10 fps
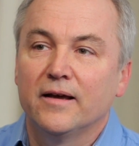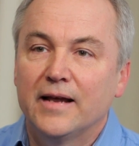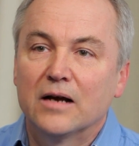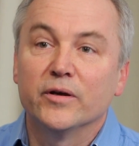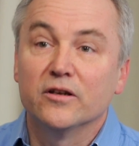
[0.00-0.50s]

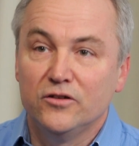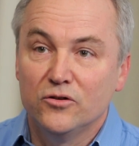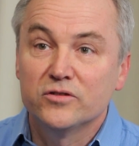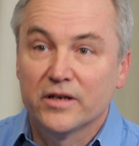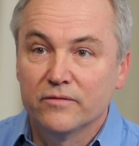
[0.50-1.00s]
and how we can
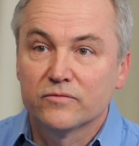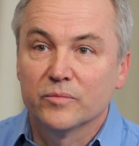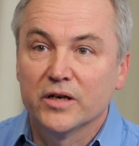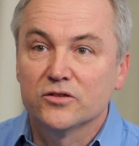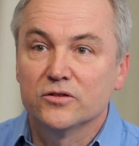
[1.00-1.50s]
use that
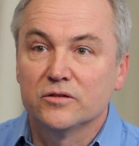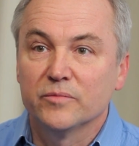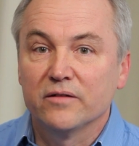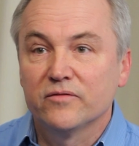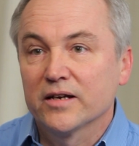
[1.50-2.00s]
information
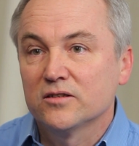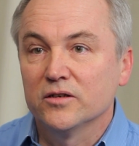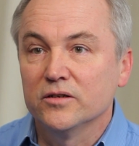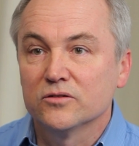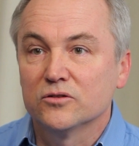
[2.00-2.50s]
to make
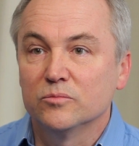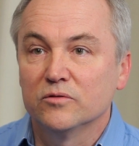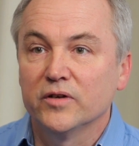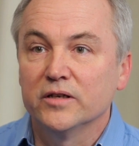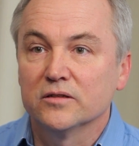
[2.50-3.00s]
vaccines to
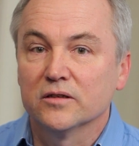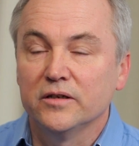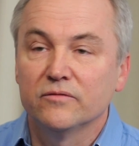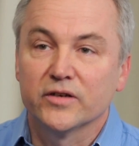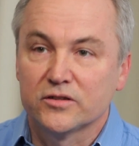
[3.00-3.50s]
prevent uh,
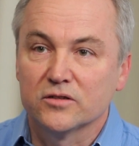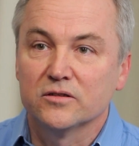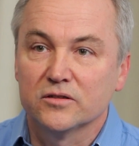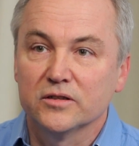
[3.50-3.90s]
infectious